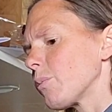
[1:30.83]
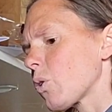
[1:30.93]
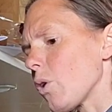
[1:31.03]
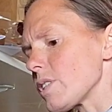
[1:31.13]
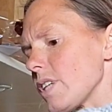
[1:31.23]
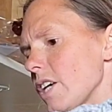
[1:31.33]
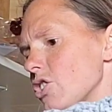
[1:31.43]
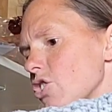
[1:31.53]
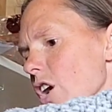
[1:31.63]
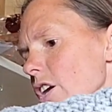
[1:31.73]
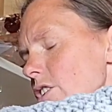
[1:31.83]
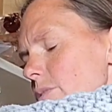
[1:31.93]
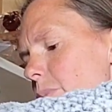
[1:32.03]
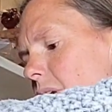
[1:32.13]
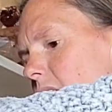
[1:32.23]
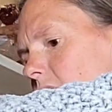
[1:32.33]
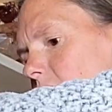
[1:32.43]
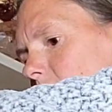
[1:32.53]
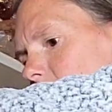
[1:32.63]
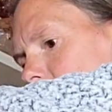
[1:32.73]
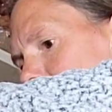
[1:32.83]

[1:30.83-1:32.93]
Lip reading: Quart size jars because